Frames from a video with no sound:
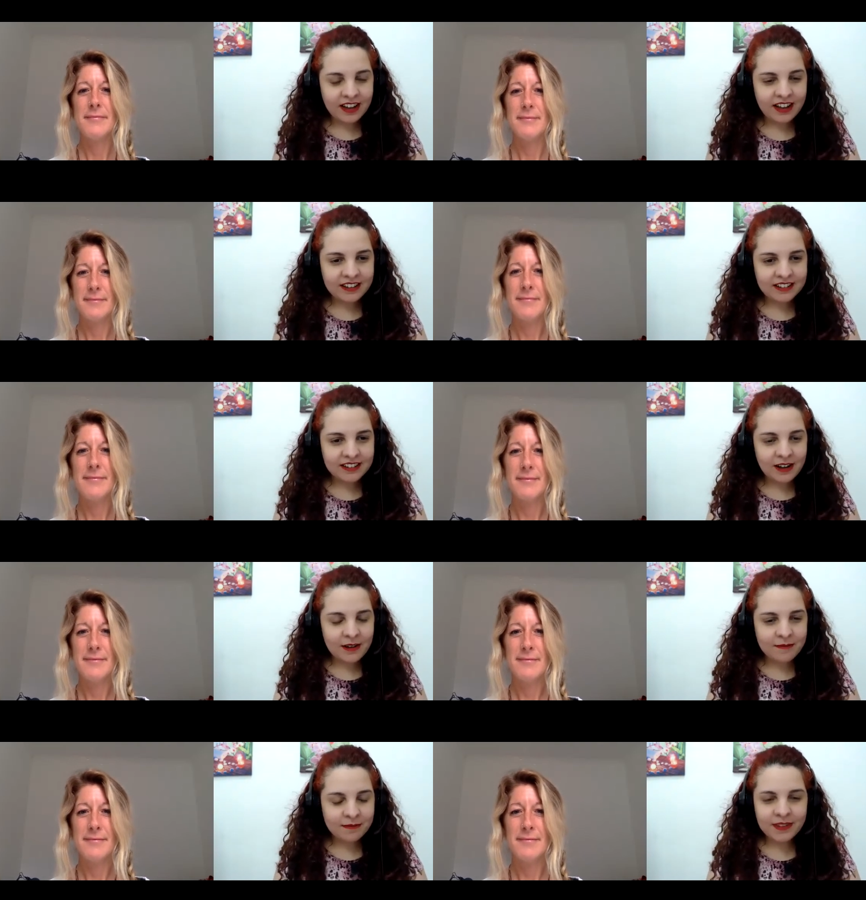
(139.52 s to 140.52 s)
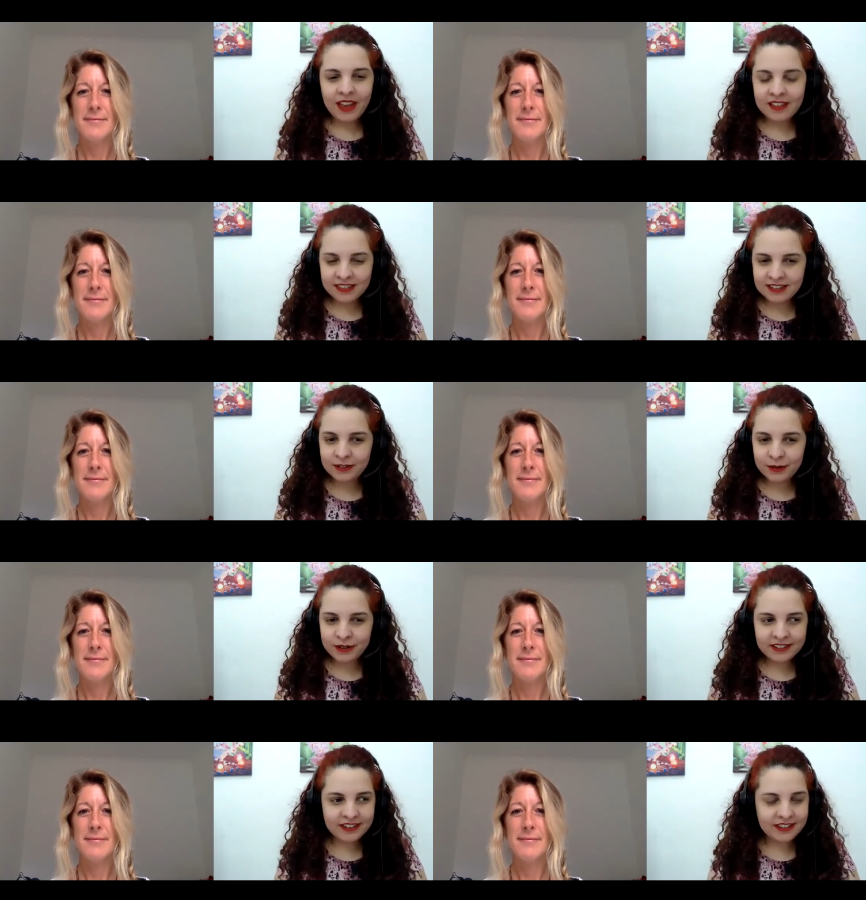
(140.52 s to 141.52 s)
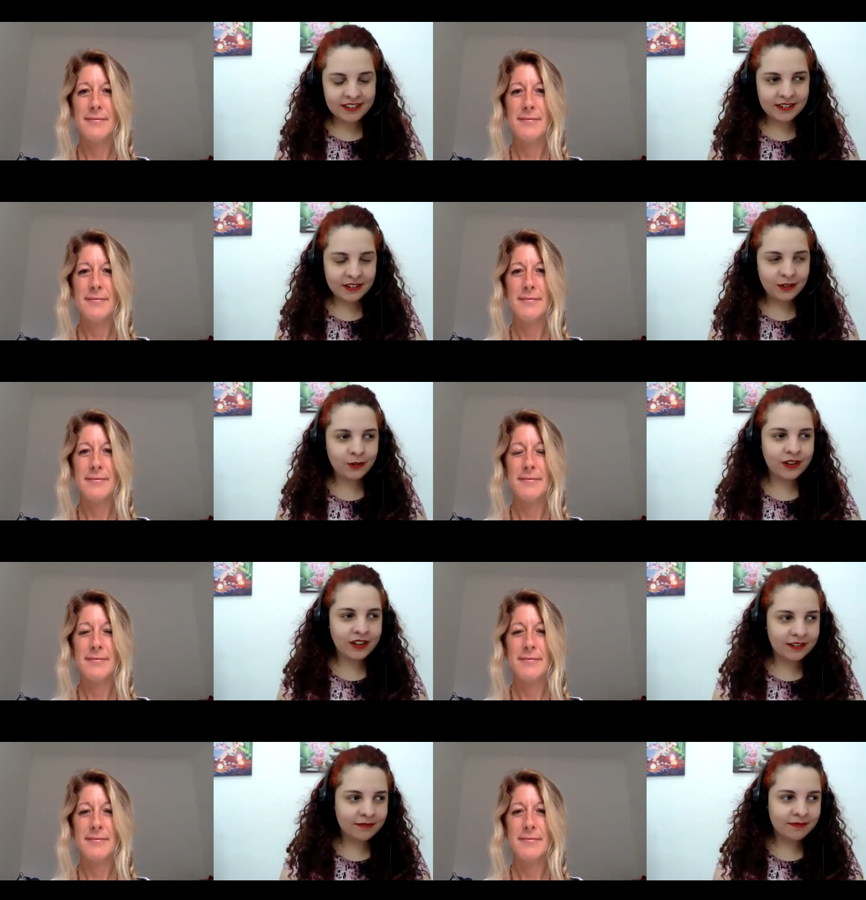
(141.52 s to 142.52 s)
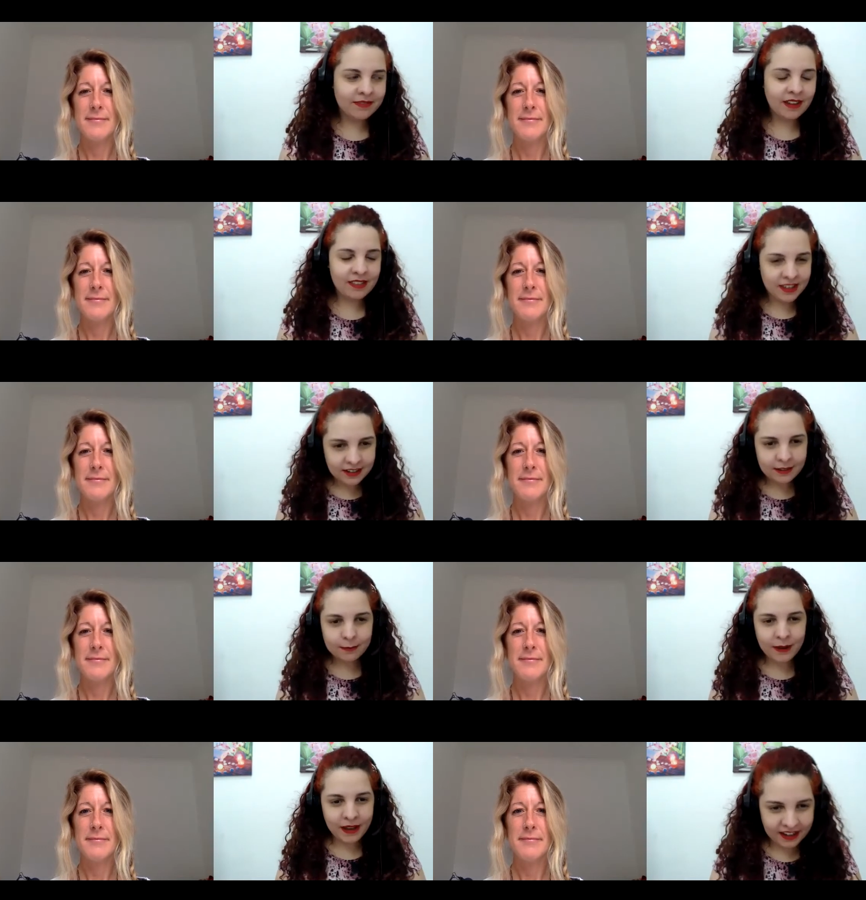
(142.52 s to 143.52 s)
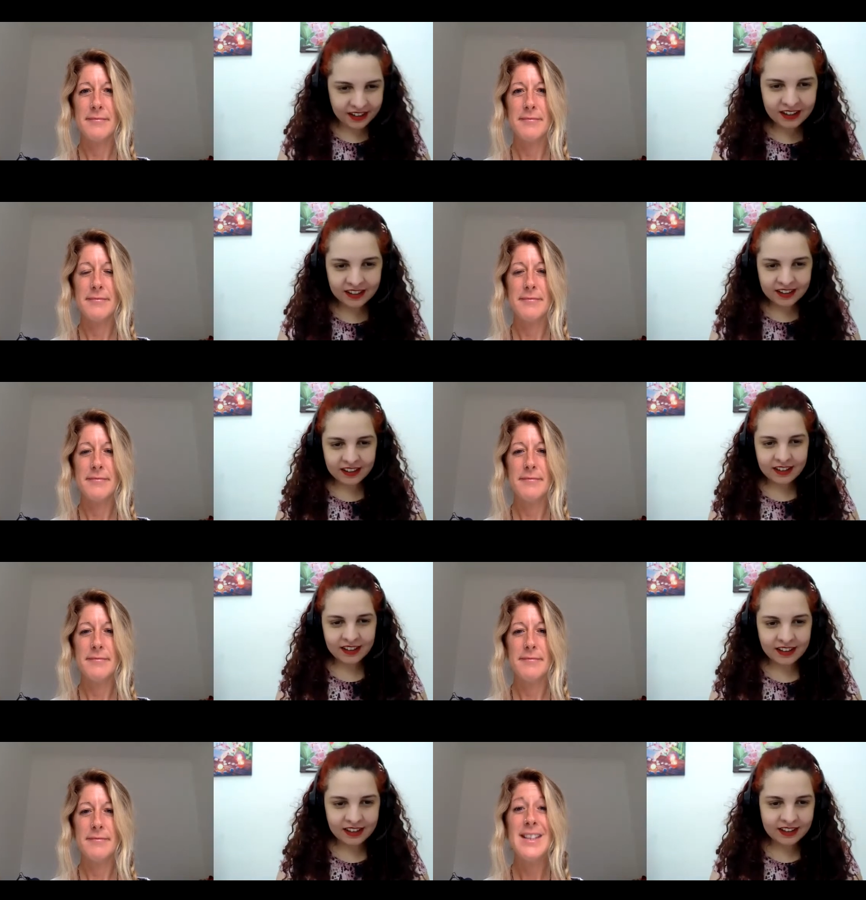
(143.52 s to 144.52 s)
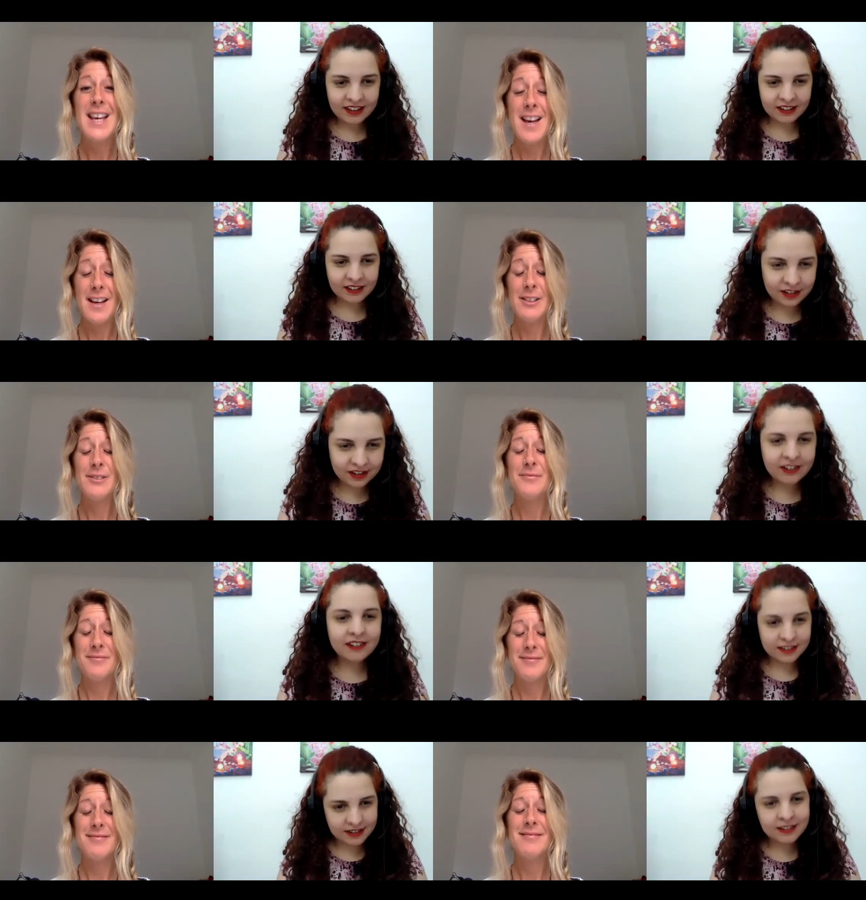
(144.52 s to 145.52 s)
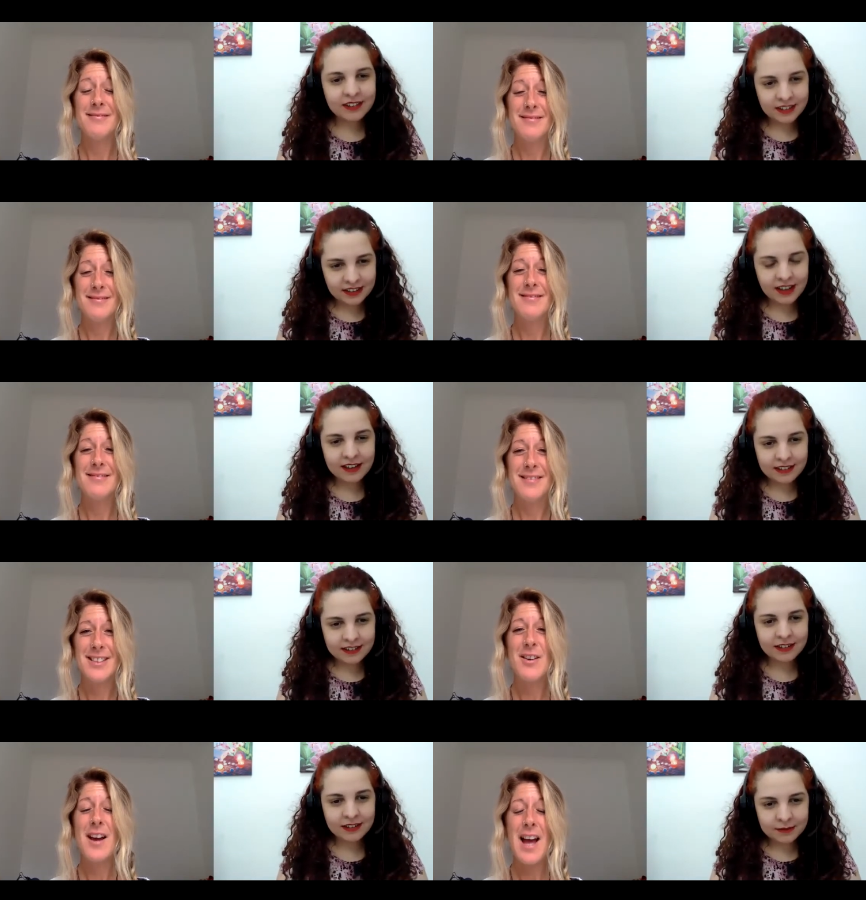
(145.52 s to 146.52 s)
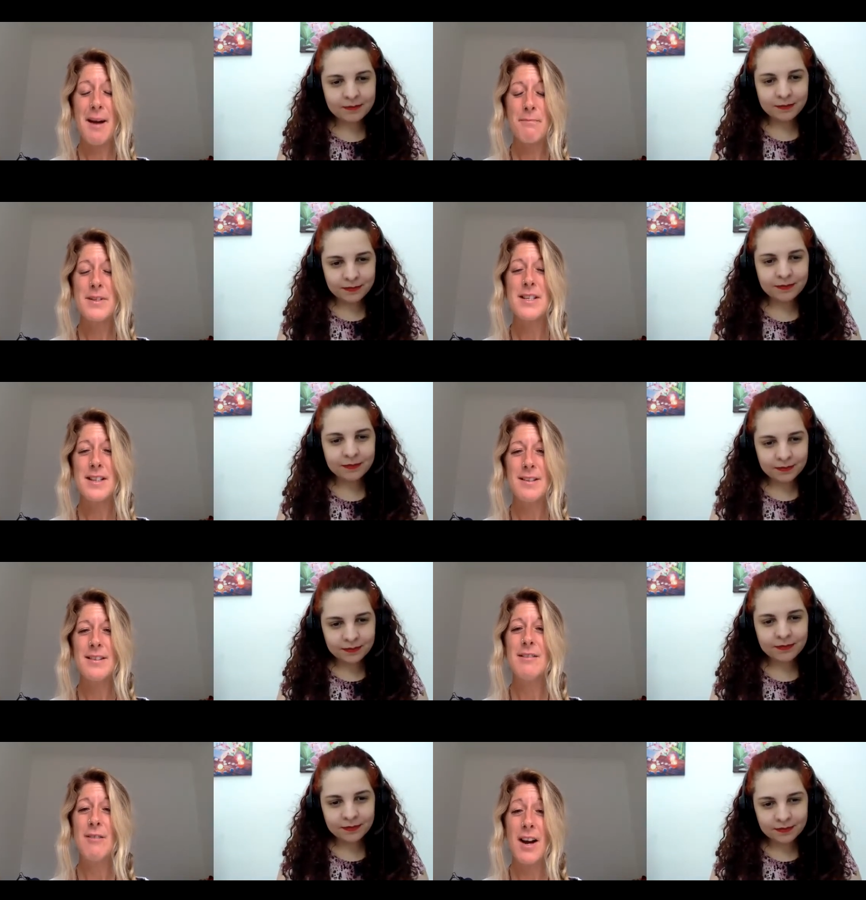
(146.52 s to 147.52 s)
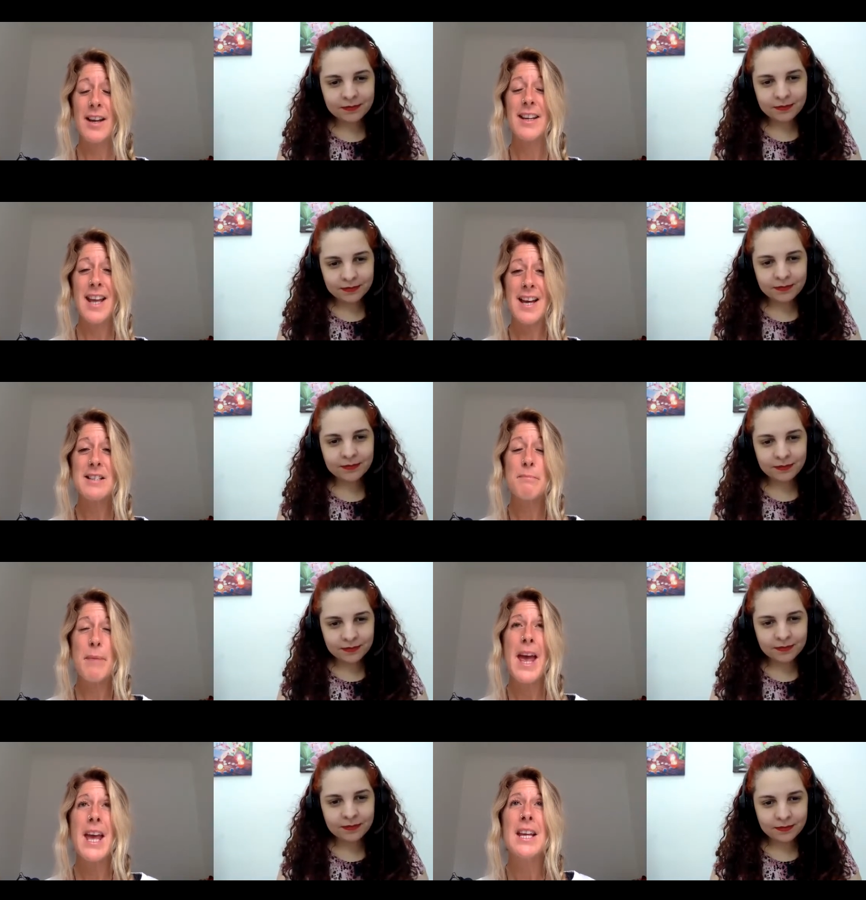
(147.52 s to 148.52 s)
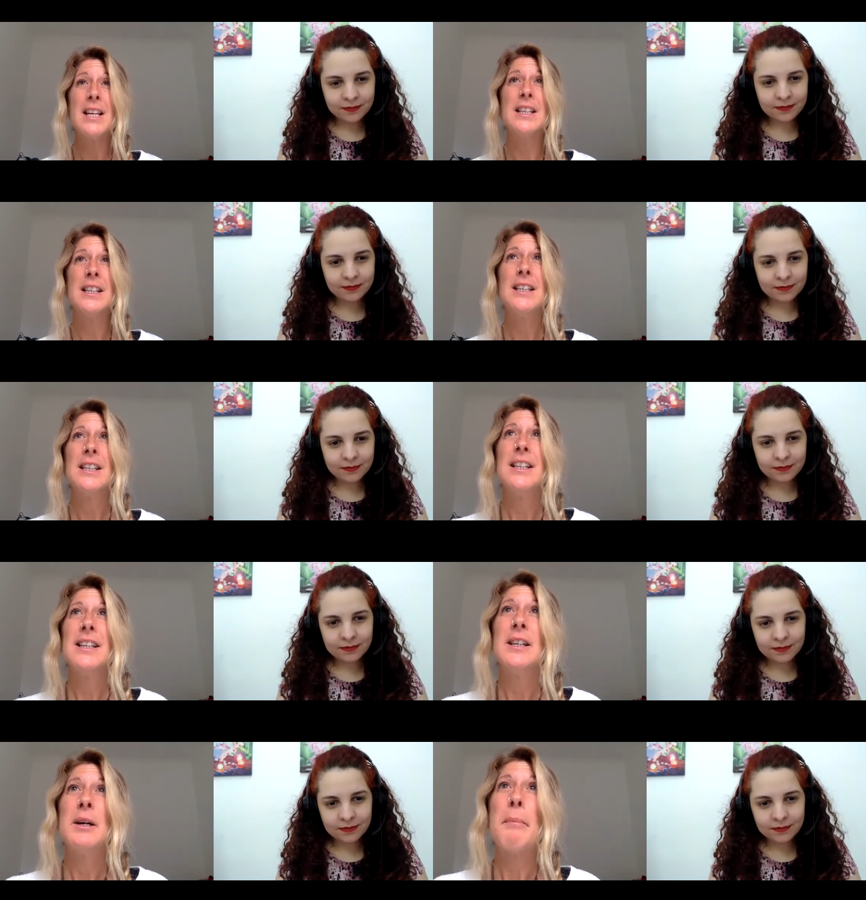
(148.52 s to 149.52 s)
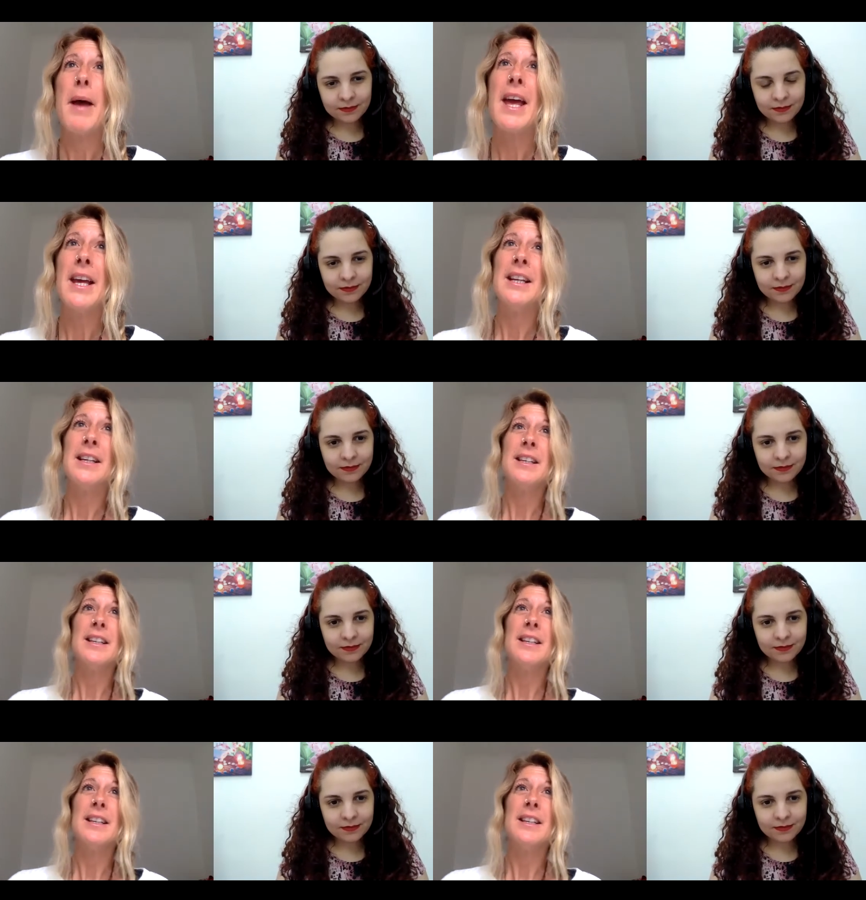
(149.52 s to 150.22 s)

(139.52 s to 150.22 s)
Speaker 1: and um, yeah, I think the reason usually I think it's pain, yeah,
Speaker 2: hurt, yes. Yeah absolutely right. Yes, pain, pain